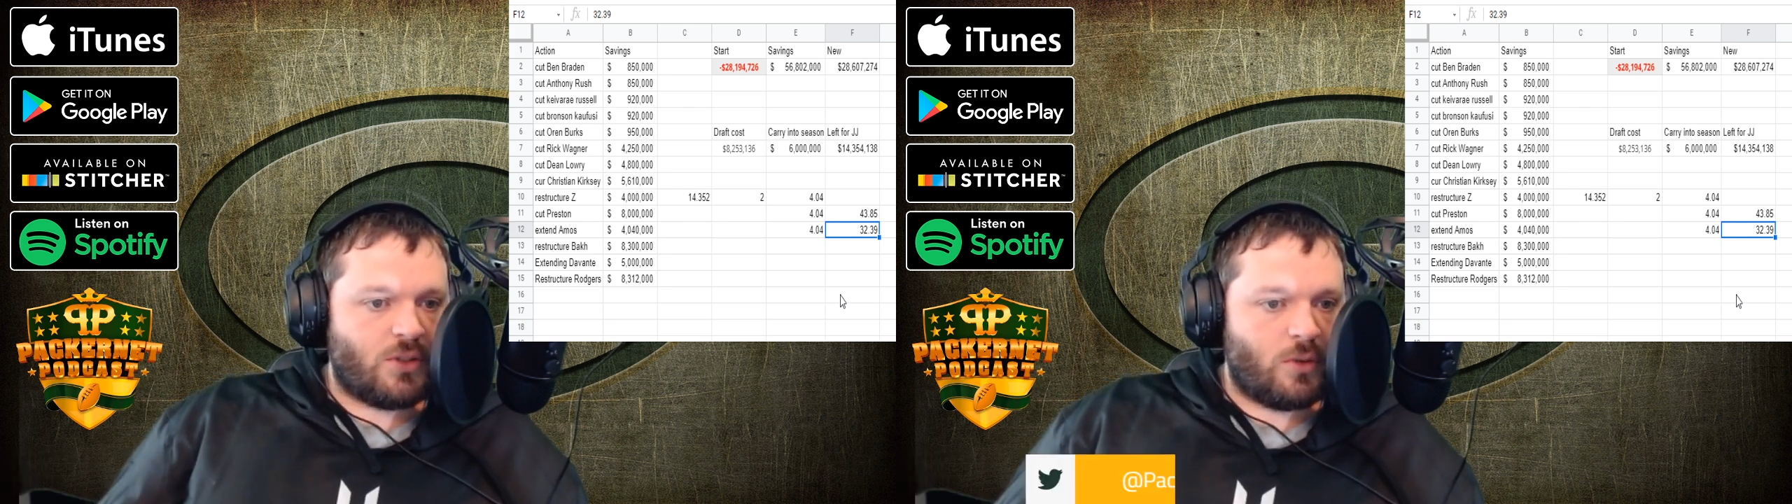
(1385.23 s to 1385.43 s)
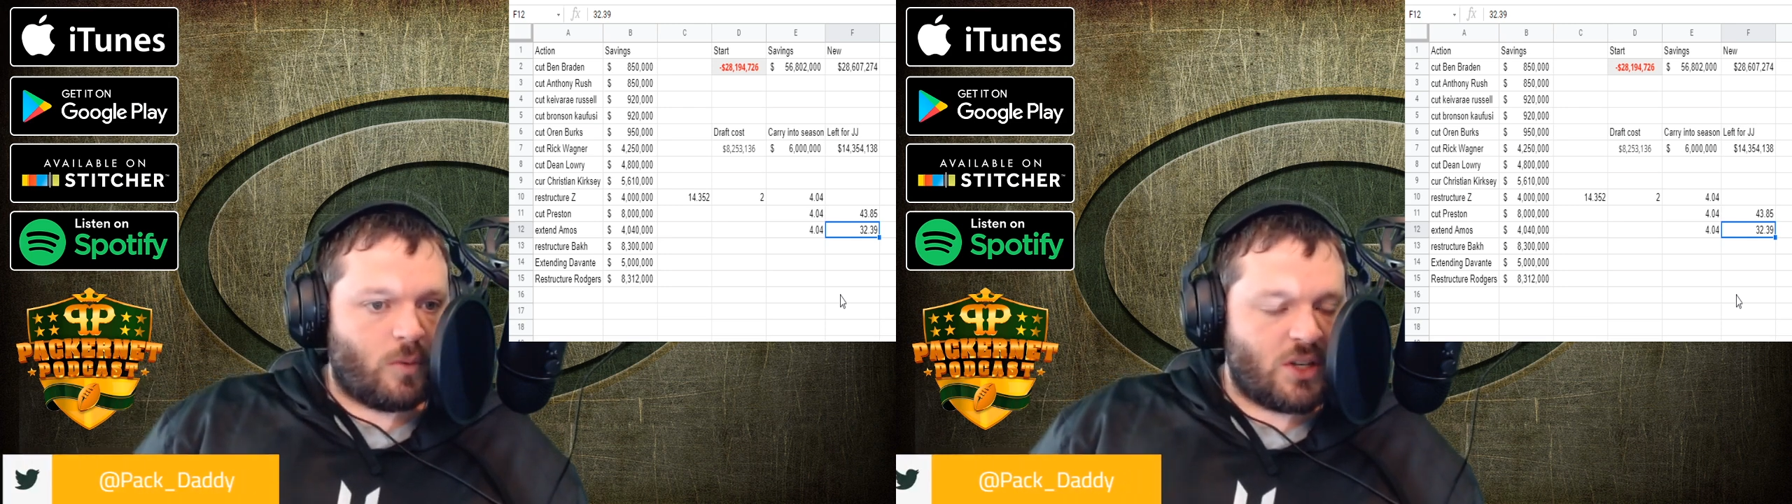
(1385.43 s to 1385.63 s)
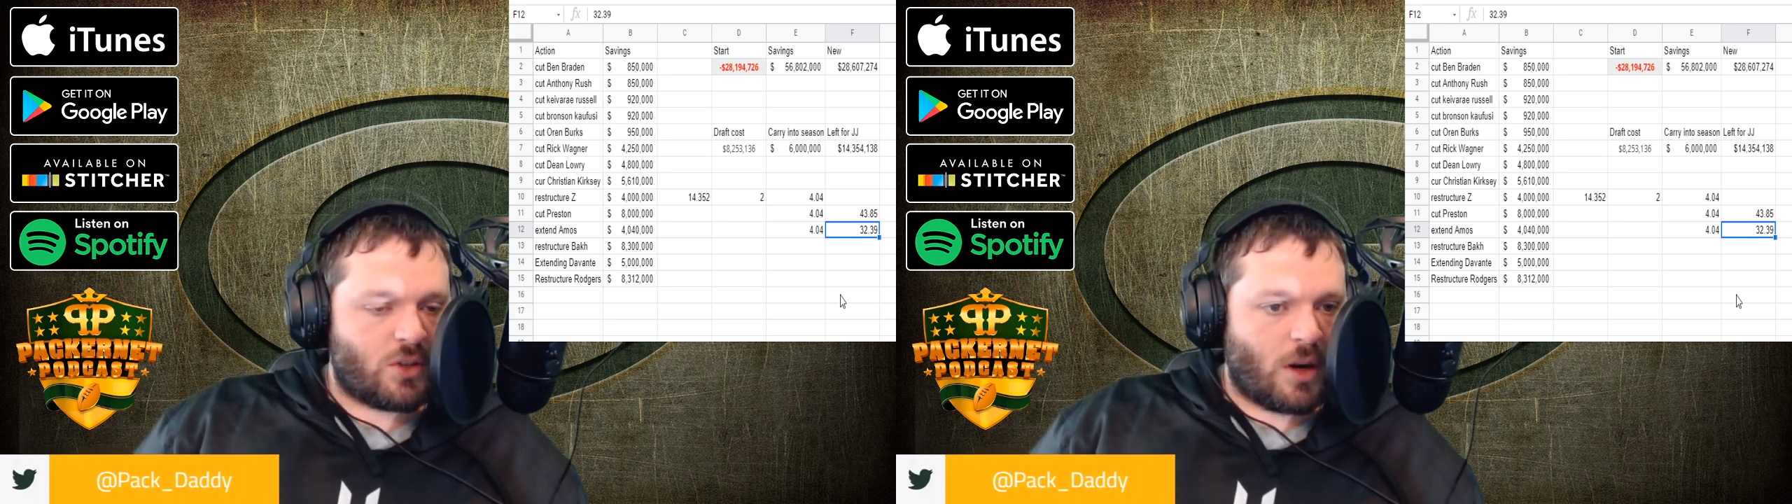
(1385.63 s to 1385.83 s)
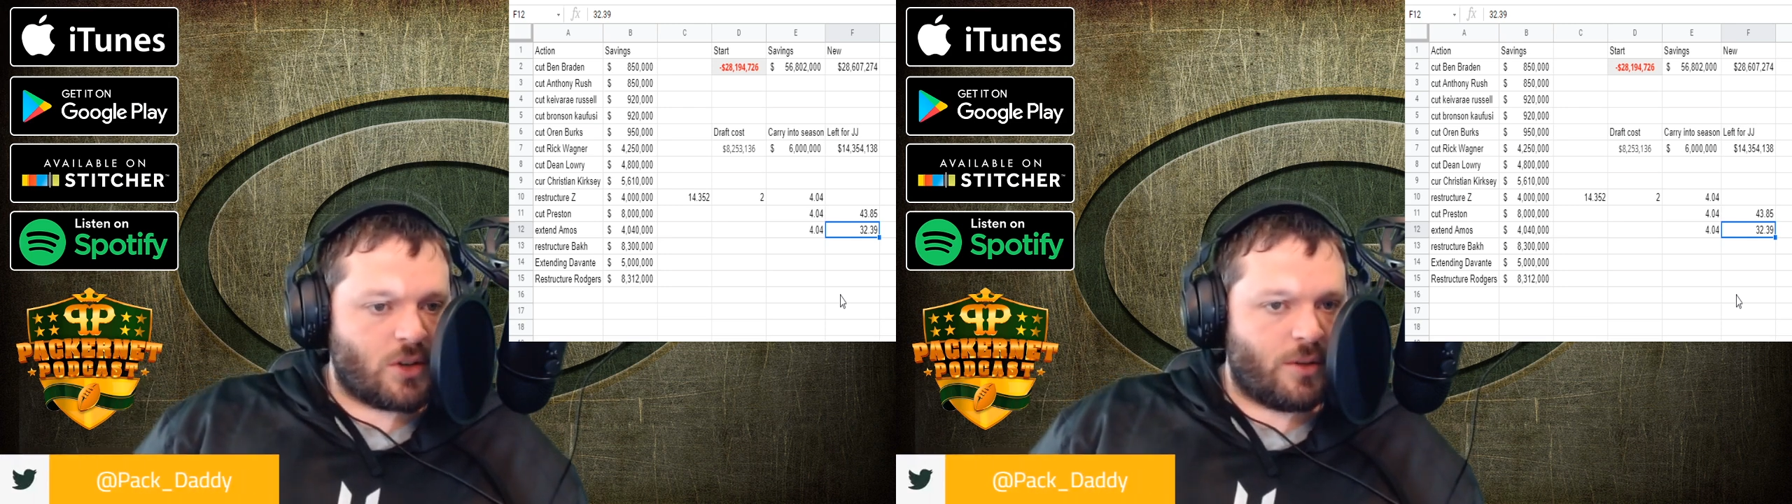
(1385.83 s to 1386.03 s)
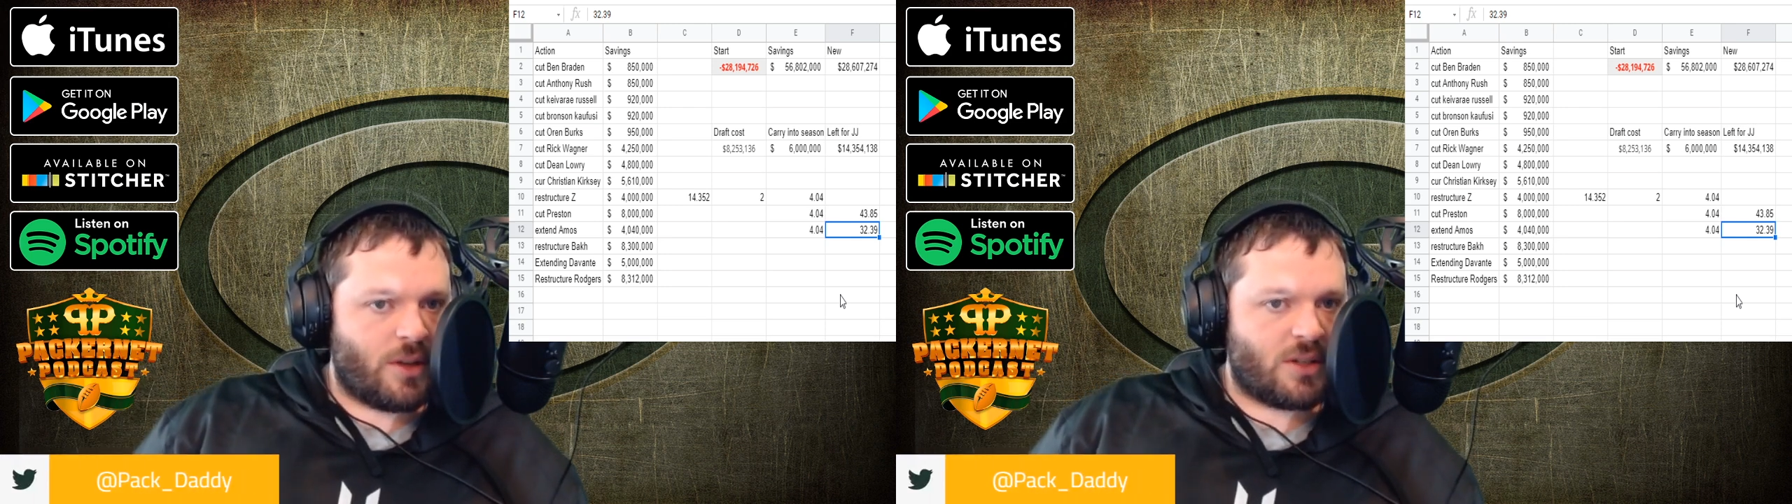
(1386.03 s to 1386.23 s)
to
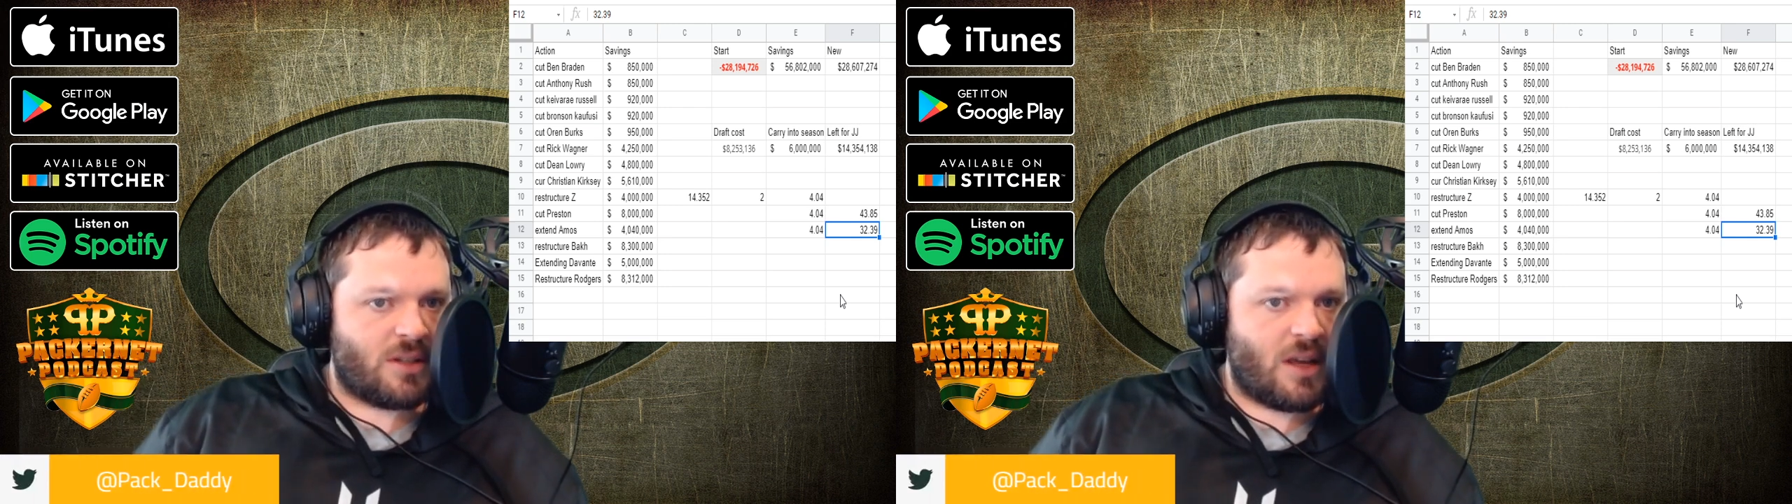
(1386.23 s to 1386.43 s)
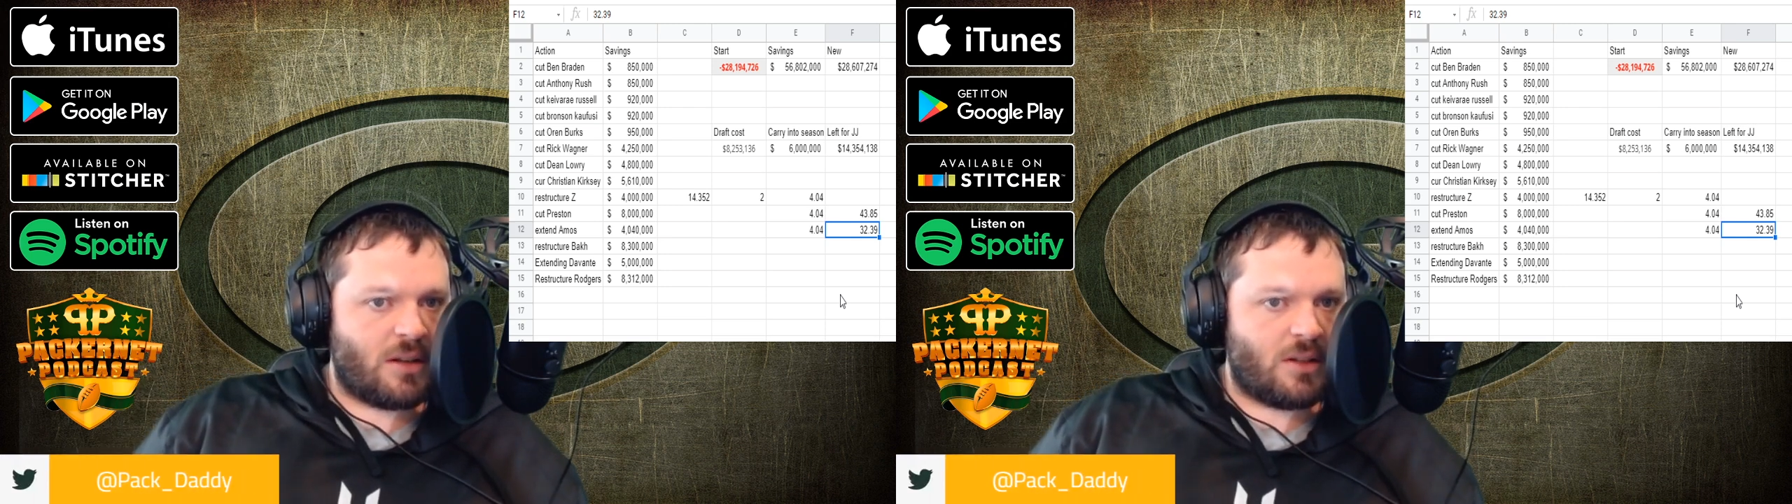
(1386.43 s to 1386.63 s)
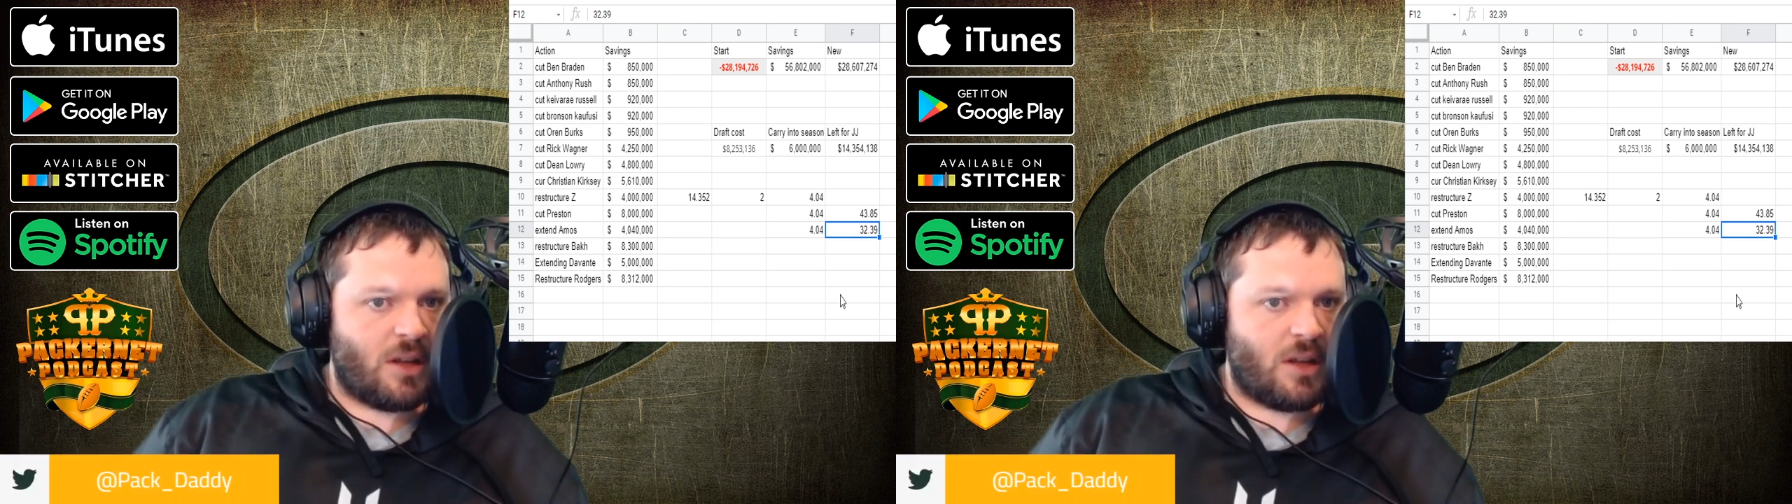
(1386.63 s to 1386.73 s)
restructure this that